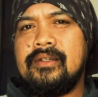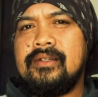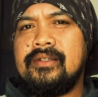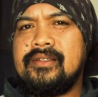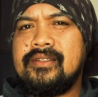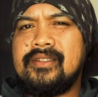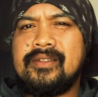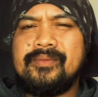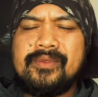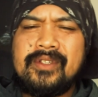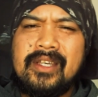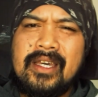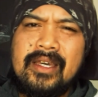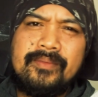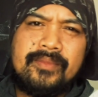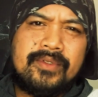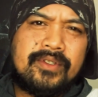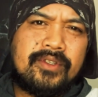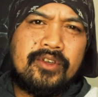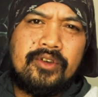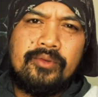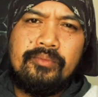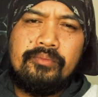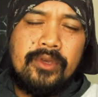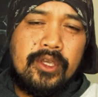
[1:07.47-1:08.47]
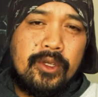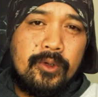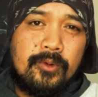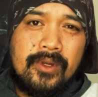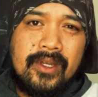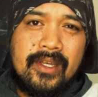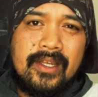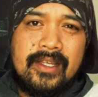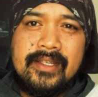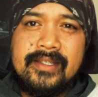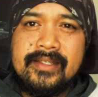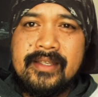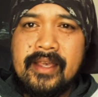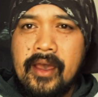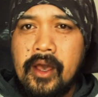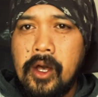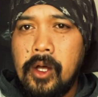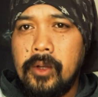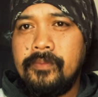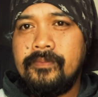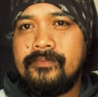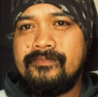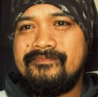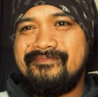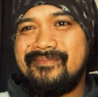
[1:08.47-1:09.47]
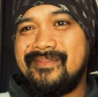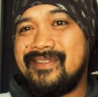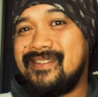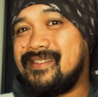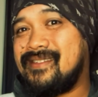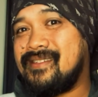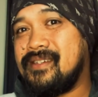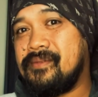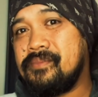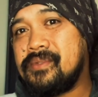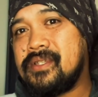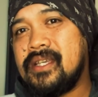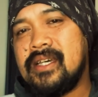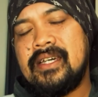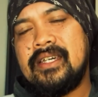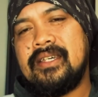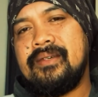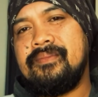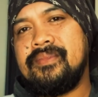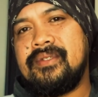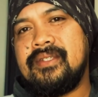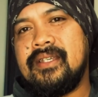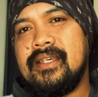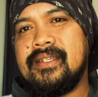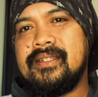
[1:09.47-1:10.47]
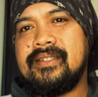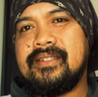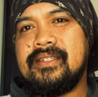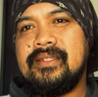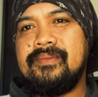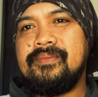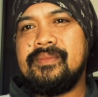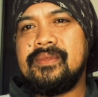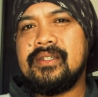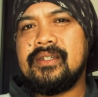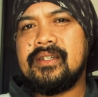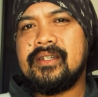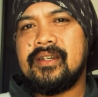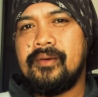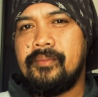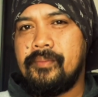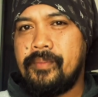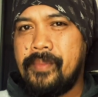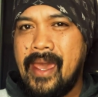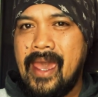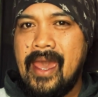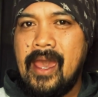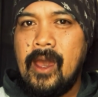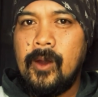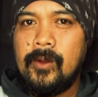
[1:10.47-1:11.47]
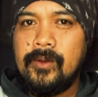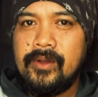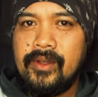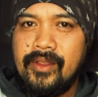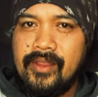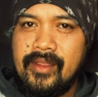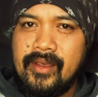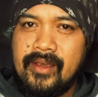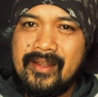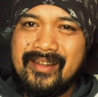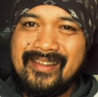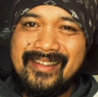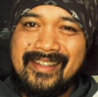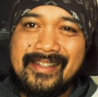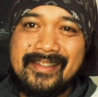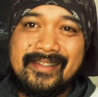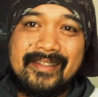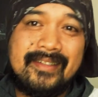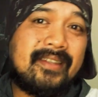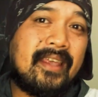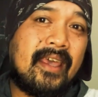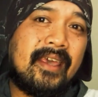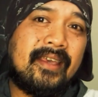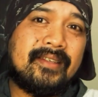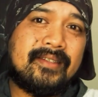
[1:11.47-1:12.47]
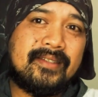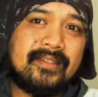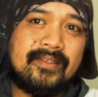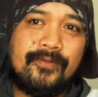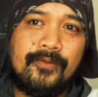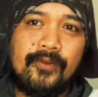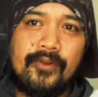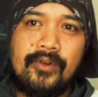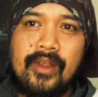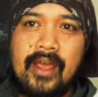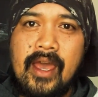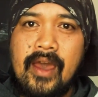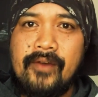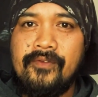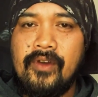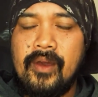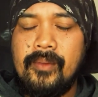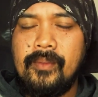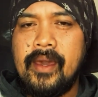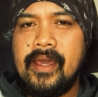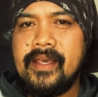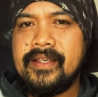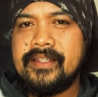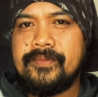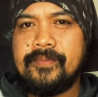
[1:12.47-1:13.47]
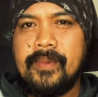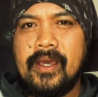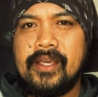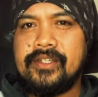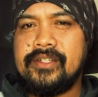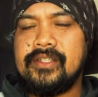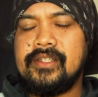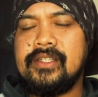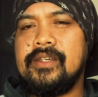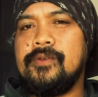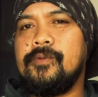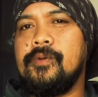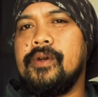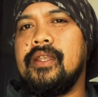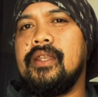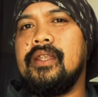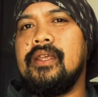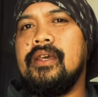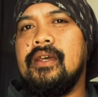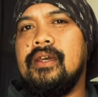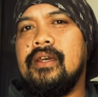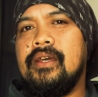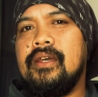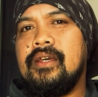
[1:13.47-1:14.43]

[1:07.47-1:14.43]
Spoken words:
Sometimes communities help, and sometimes they seem to compound the distaste for FMA, especially when